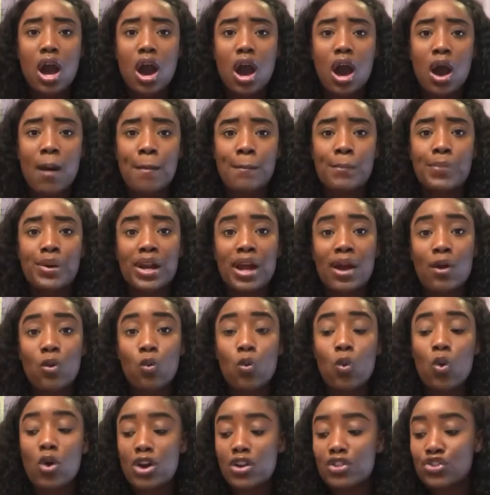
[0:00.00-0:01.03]
Um, but I
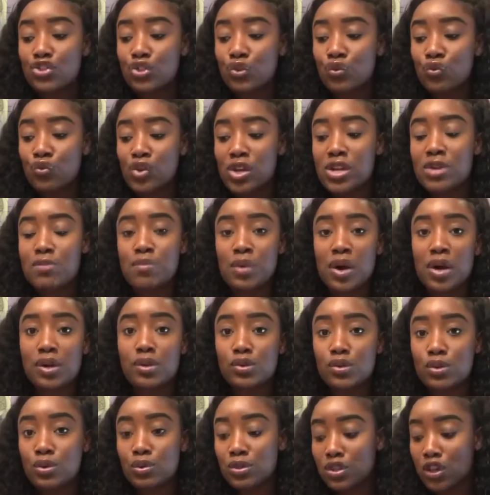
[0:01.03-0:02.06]
won three
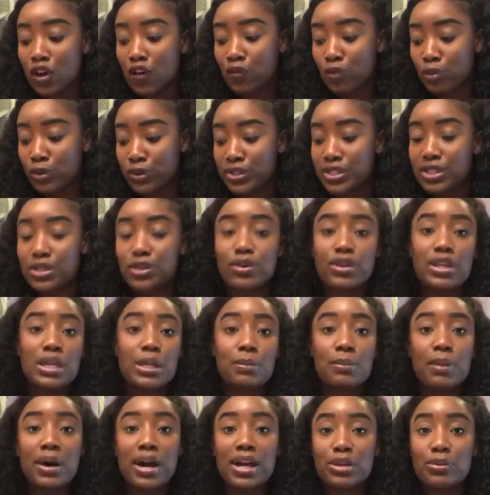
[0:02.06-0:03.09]
bundles of
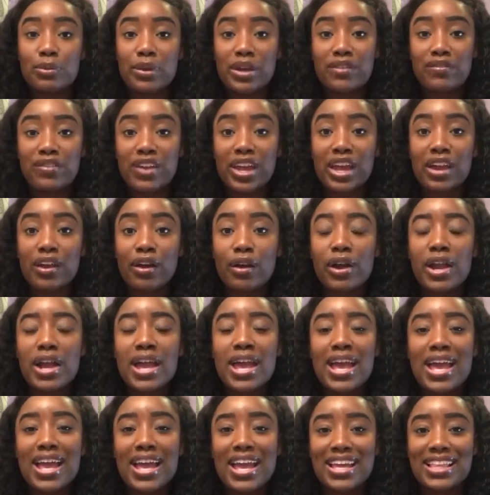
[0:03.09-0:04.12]
Brazilian Body Wave hair
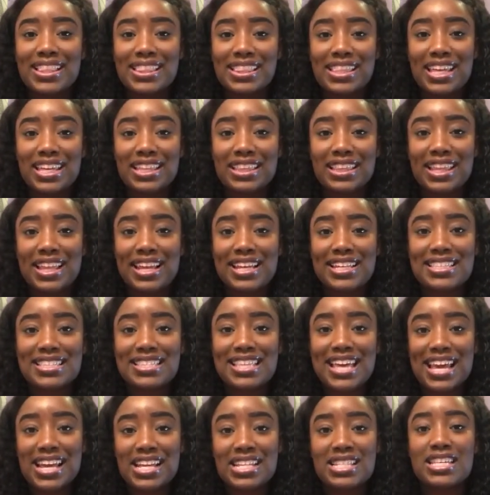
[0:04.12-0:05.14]
in the
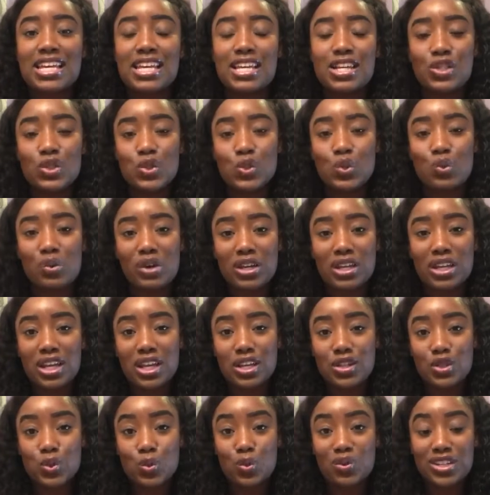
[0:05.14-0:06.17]
lengths 18, 20,
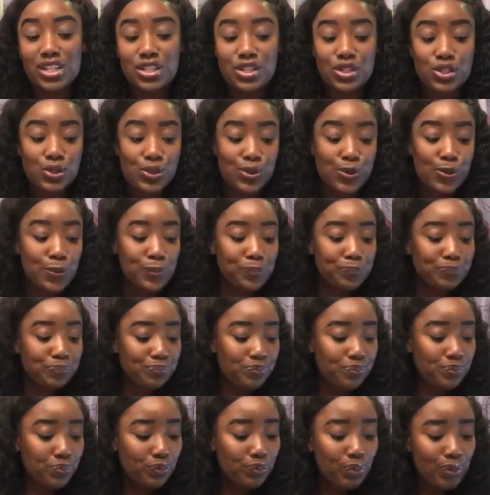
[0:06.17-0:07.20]
and 22
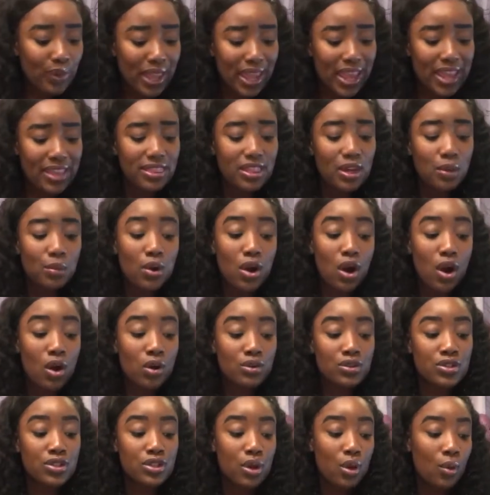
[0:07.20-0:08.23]
and they were
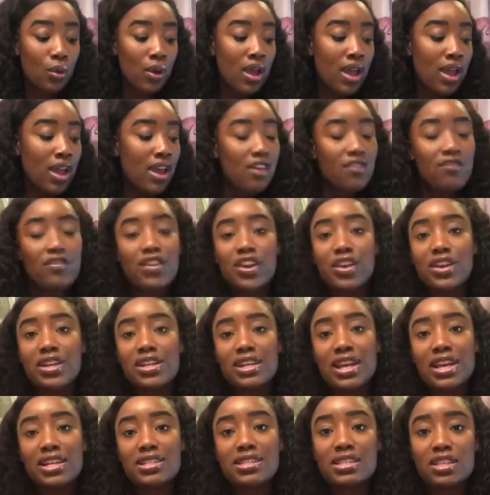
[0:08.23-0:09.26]
also very
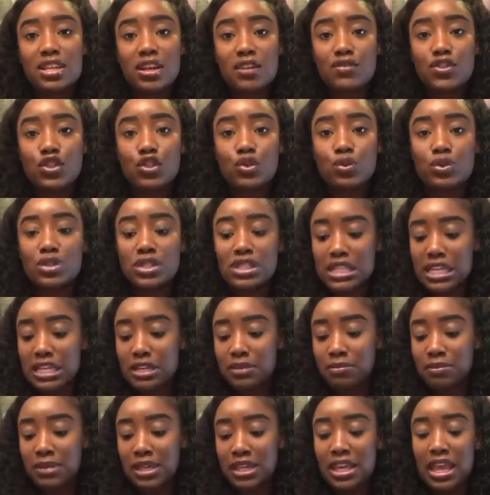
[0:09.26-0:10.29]
nice enough to
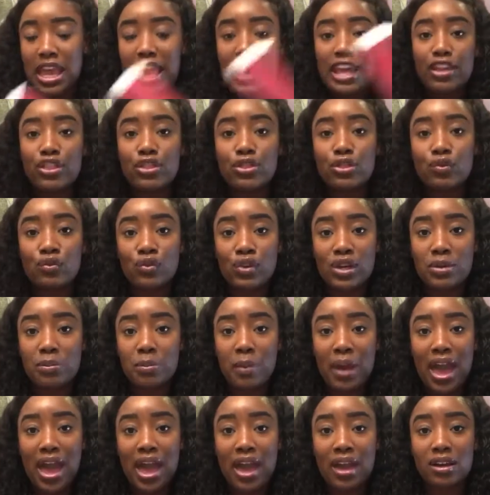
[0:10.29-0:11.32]
send me a three
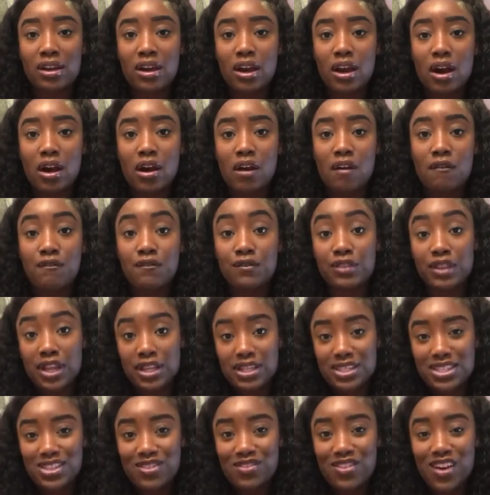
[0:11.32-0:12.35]
pack of
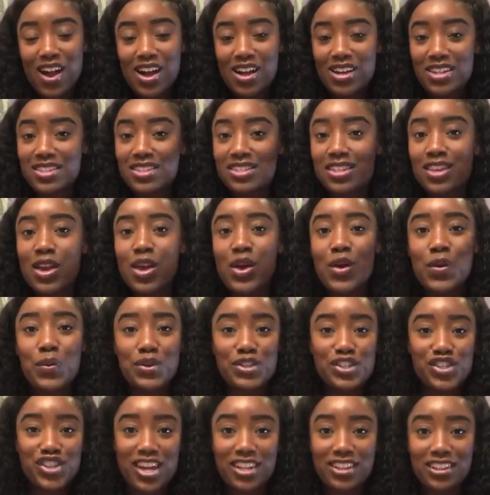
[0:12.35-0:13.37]
flexi rods
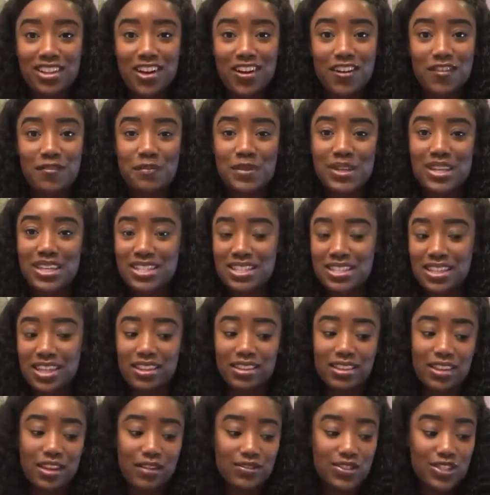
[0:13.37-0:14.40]
which I love because I
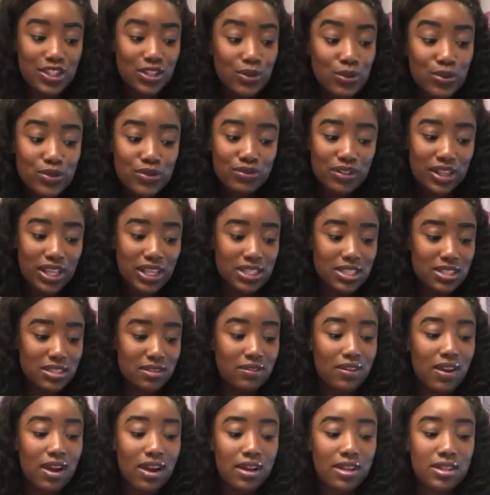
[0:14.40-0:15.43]
love to use
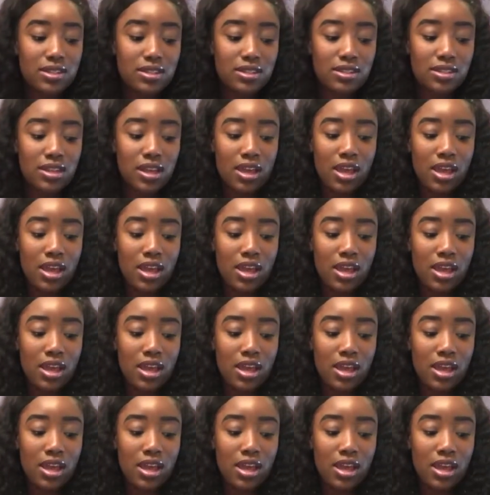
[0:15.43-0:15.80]
flexi rods